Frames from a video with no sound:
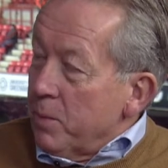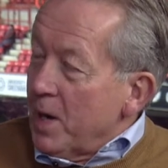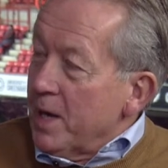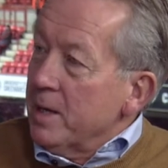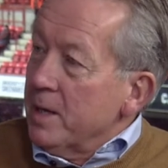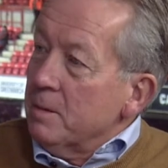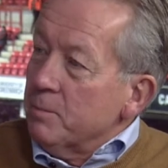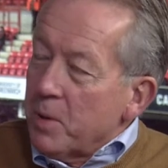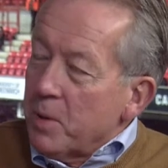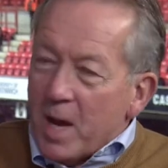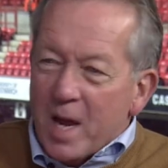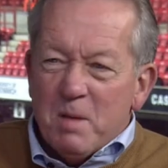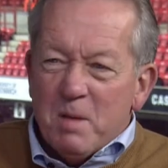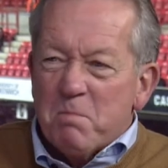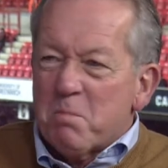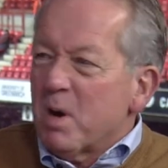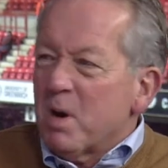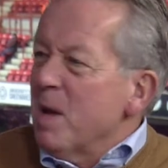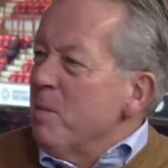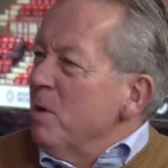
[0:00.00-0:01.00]
play
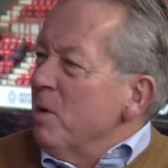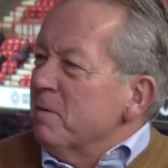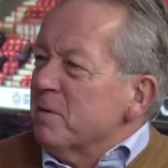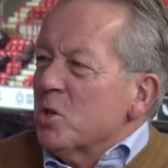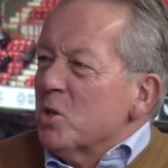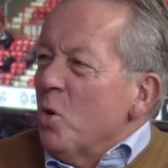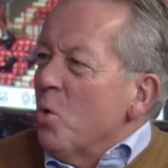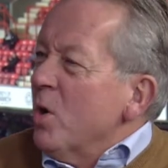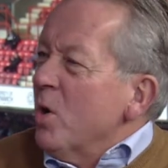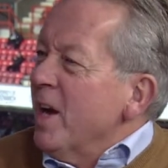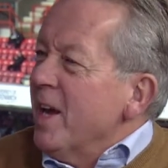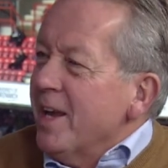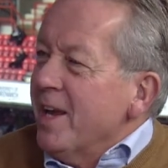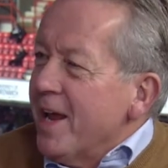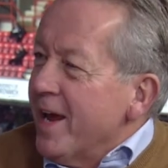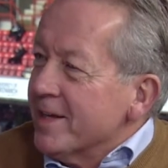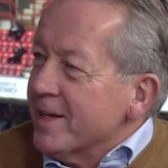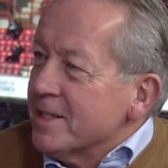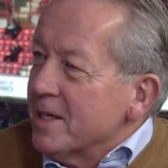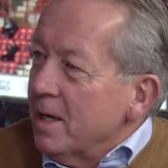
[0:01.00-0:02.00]
Plymouth,
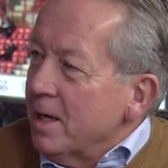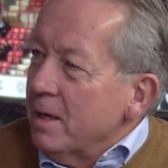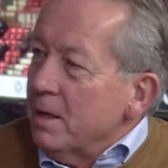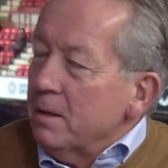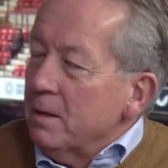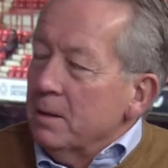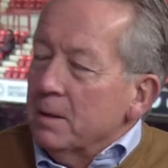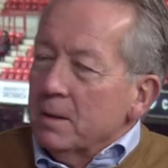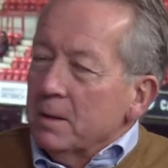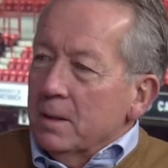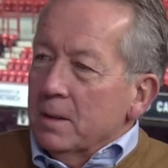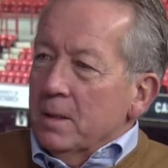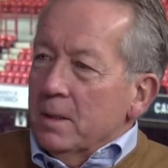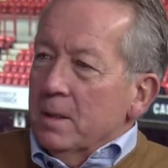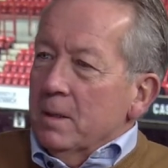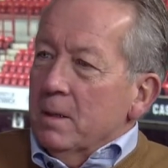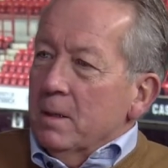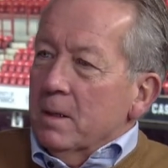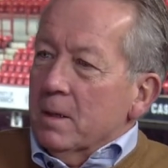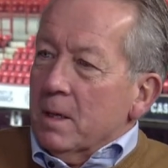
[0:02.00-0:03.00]
Torquay and Exeter,
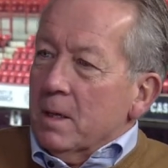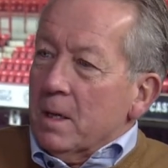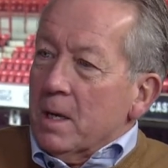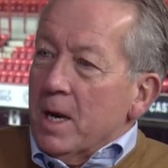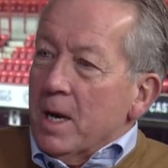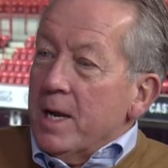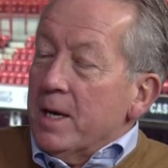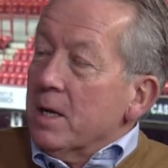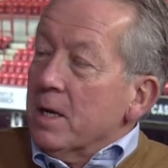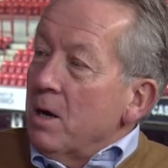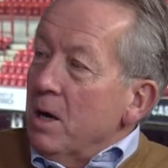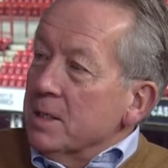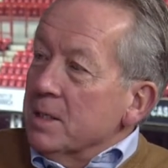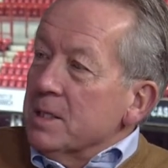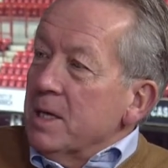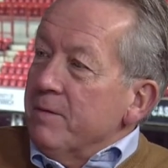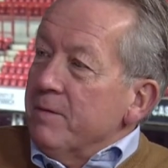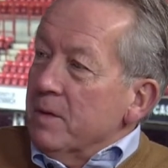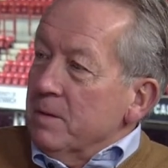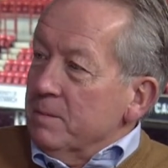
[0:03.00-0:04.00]
let the
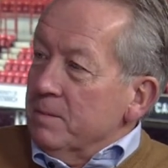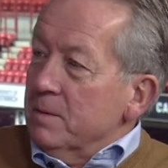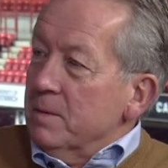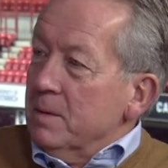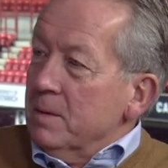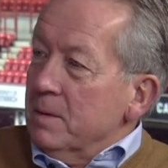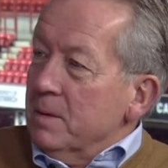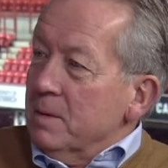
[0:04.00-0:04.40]
guys have a